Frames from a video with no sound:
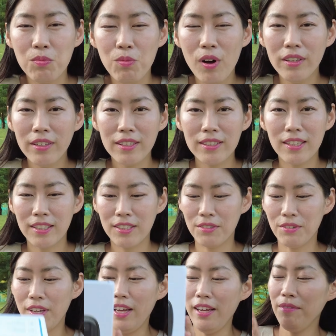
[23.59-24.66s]
one
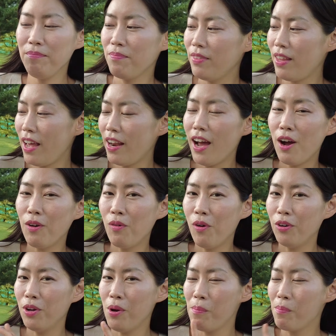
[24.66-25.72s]
accessory that I
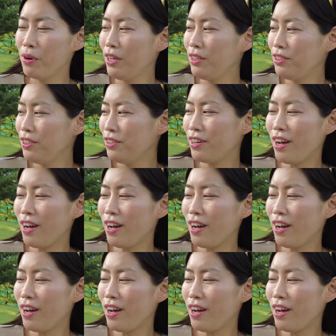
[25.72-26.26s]
want to bring to you